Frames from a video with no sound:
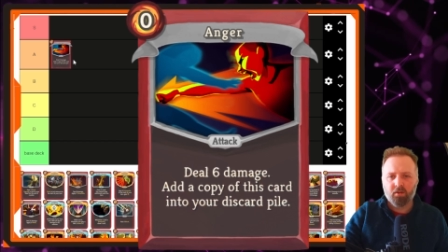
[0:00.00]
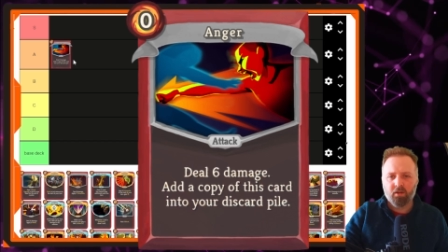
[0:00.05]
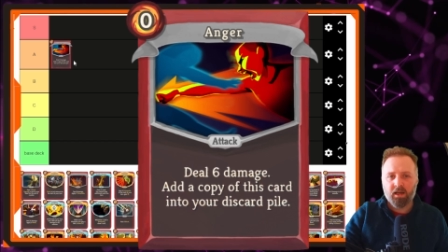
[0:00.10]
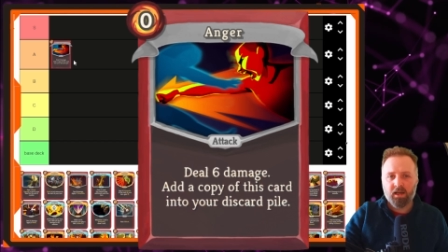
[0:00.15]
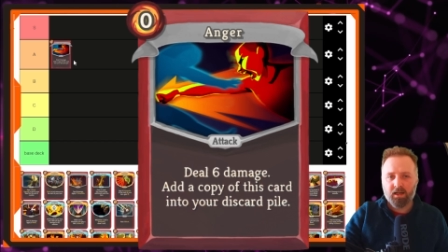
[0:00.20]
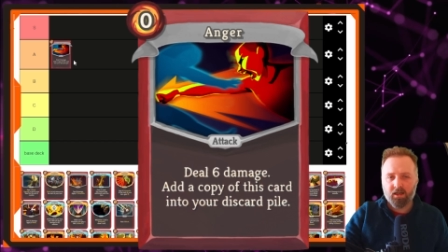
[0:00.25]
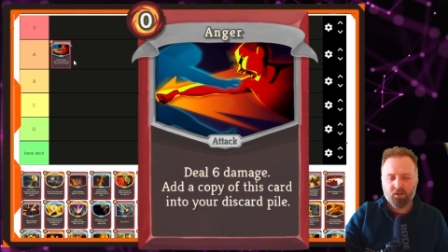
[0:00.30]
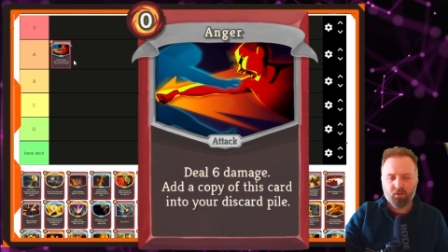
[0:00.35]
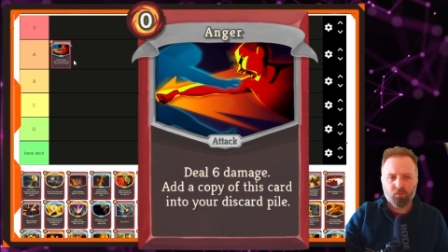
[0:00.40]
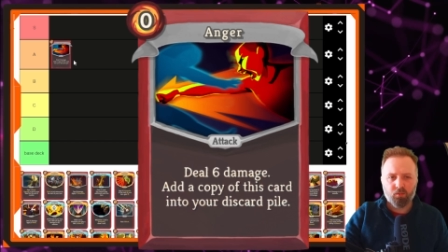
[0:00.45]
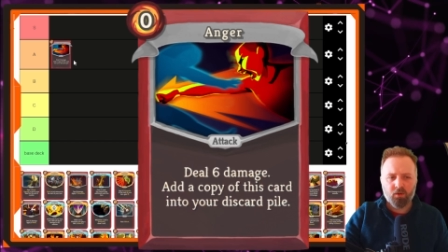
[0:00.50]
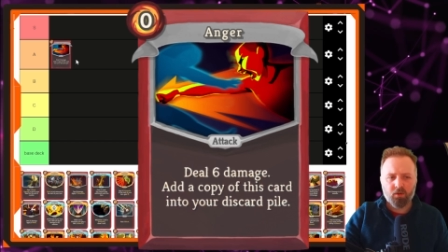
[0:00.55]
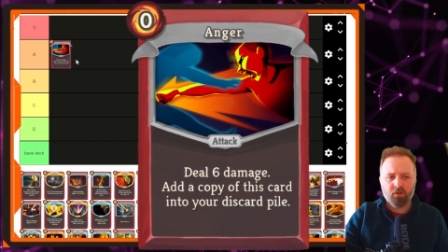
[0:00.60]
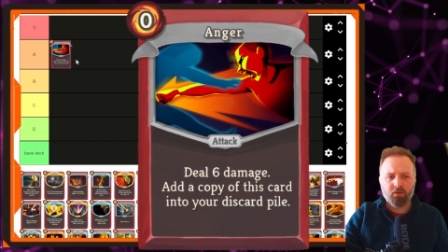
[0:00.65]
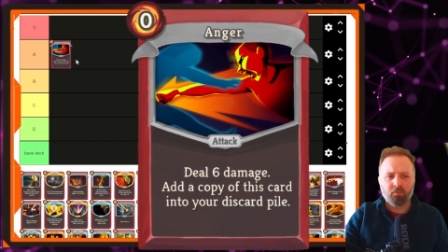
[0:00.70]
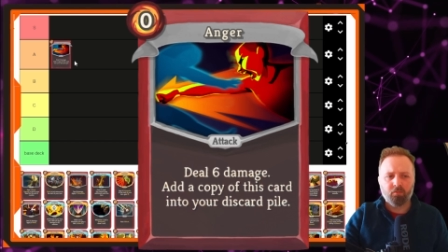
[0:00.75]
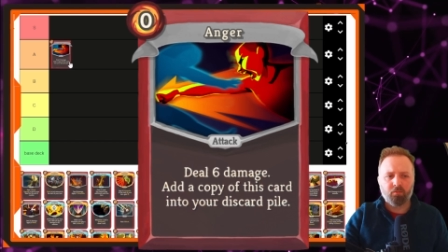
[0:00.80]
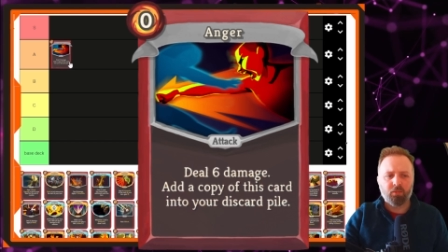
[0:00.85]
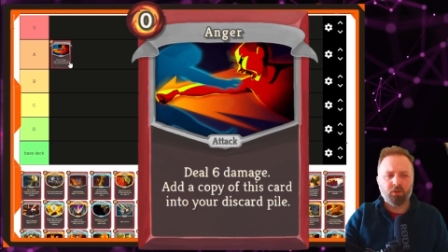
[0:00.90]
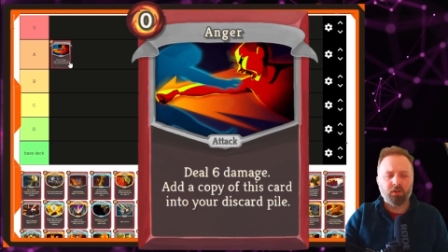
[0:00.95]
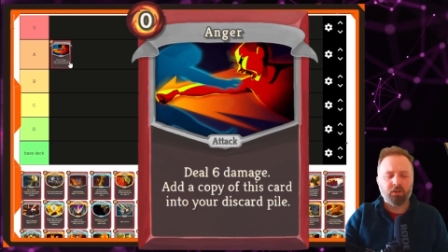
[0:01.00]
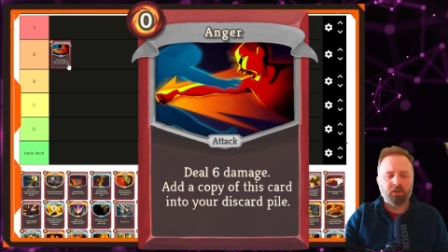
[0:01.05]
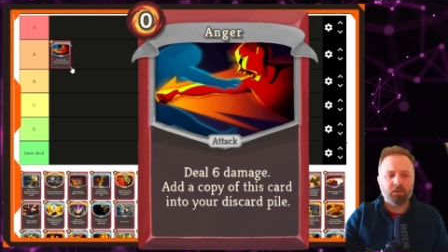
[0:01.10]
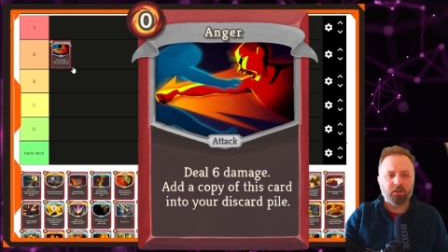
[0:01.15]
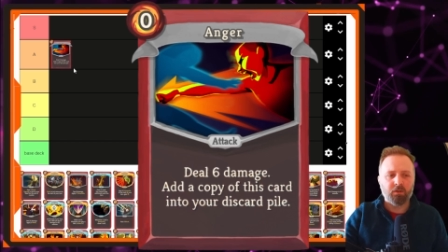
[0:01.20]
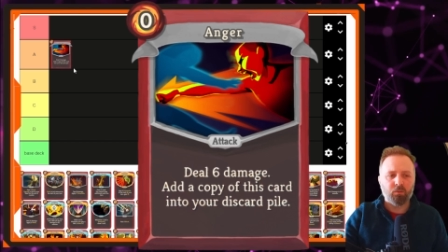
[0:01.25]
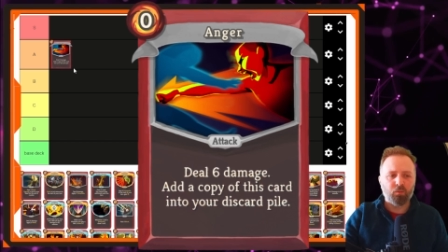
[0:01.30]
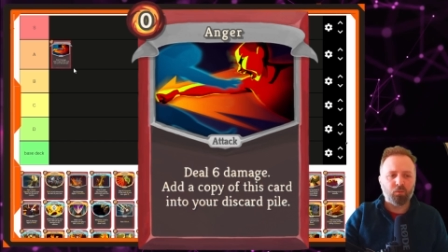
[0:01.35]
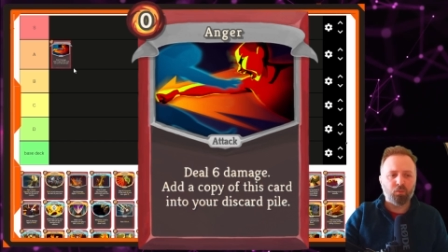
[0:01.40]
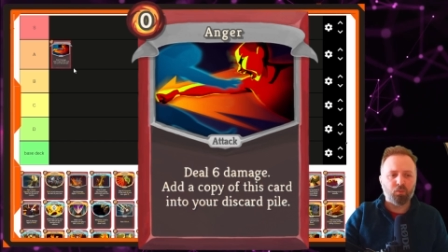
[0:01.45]
Act 1, but
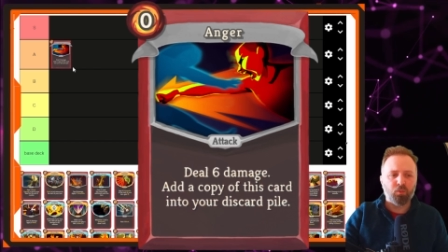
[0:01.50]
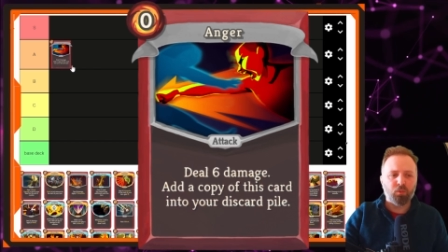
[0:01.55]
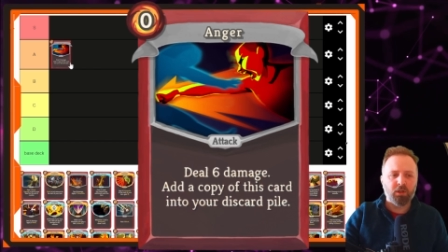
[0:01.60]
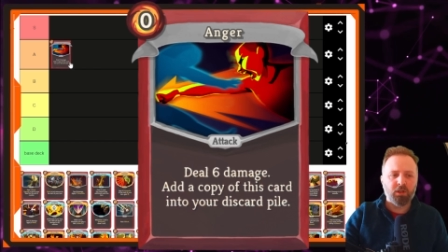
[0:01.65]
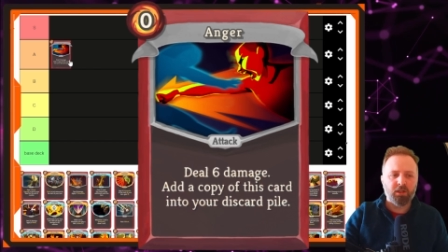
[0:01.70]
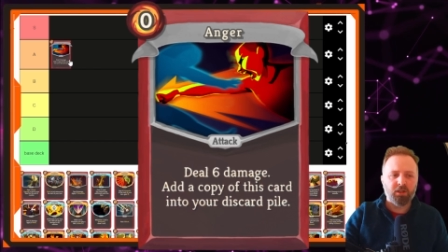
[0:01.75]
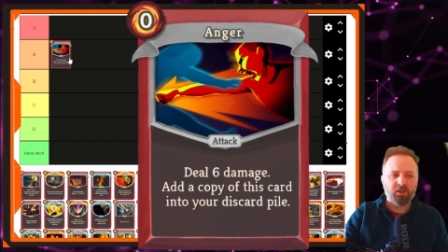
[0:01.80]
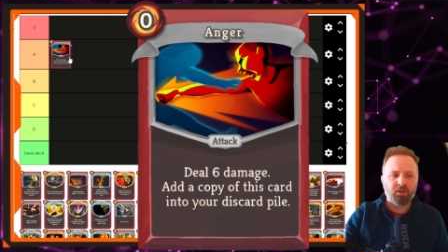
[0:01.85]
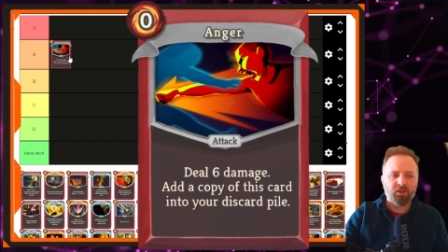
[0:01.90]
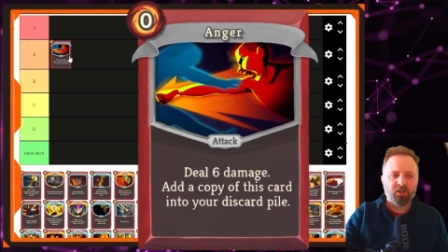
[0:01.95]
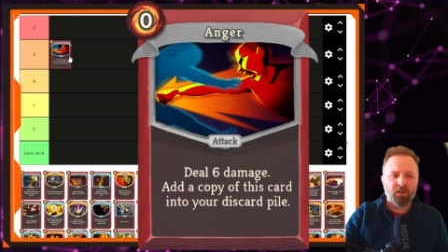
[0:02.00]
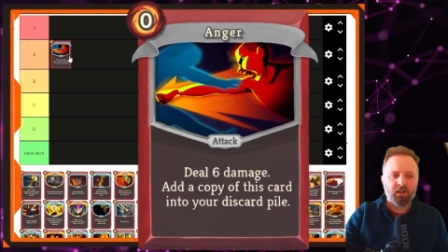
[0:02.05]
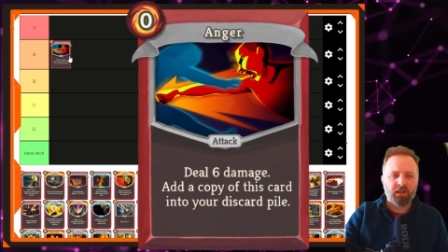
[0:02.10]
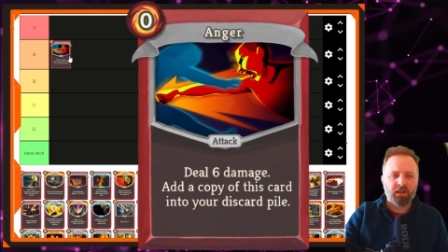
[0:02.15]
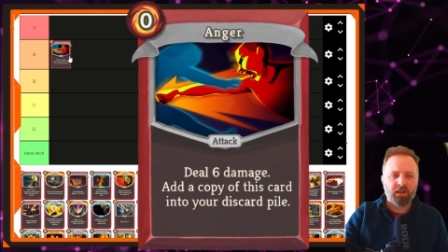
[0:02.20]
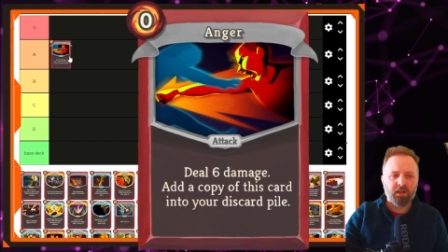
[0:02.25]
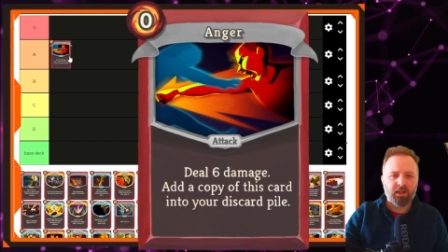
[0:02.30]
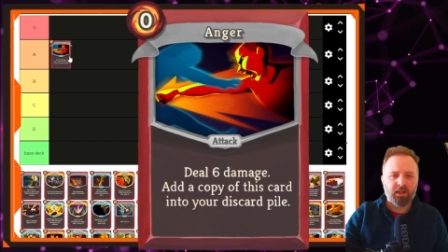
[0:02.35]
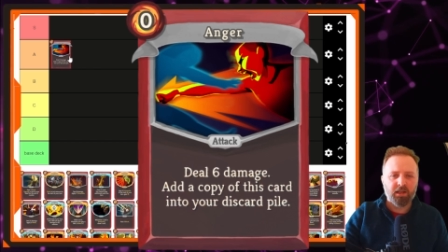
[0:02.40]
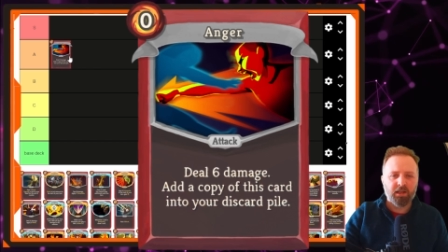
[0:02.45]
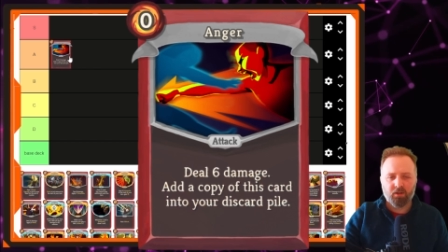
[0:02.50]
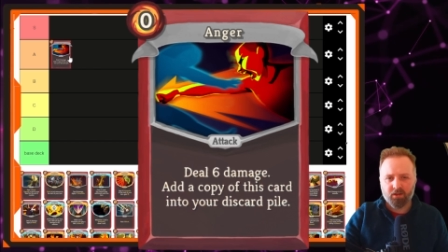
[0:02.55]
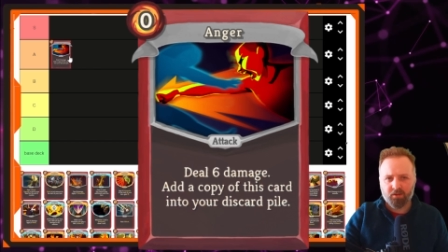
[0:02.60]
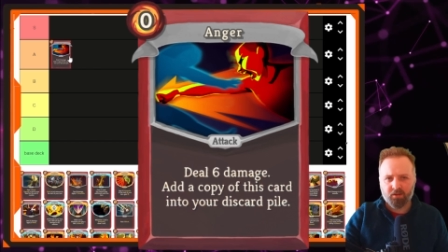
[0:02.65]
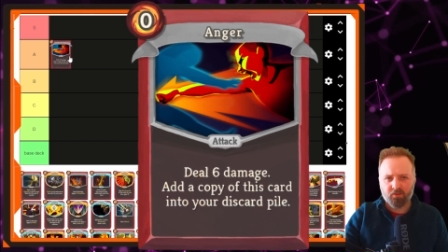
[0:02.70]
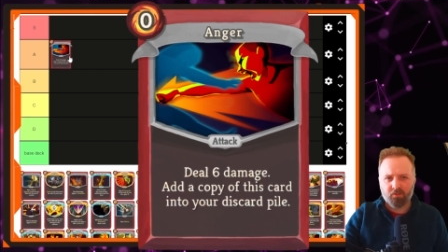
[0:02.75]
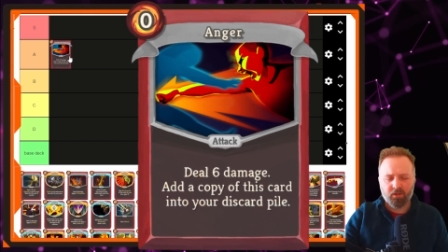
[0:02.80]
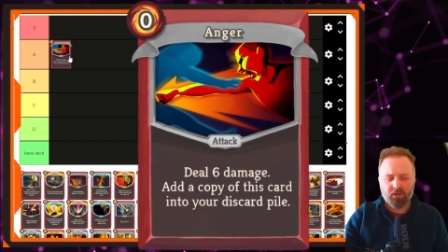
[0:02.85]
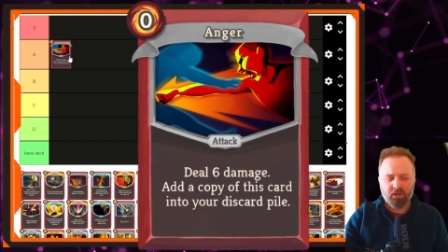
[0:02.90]
when you start getting to Act 2,